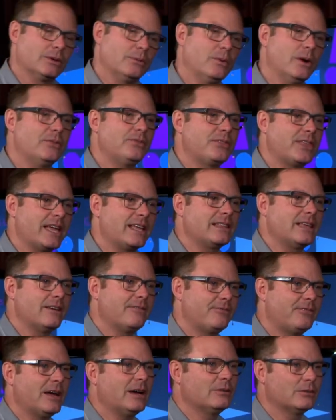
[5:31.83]
the one thing they
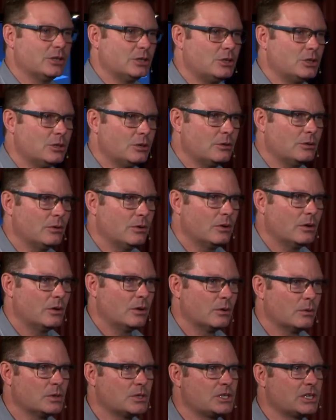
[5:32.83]
failed to do
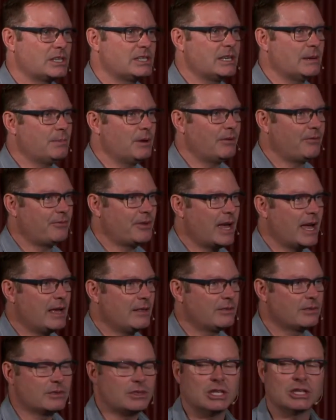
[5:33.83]
was exhibit
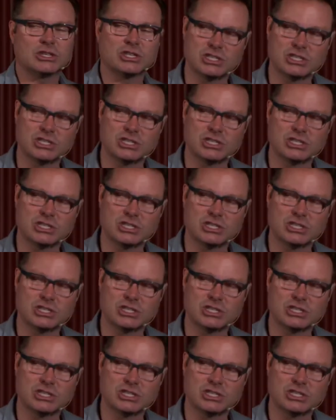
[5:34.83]
faith that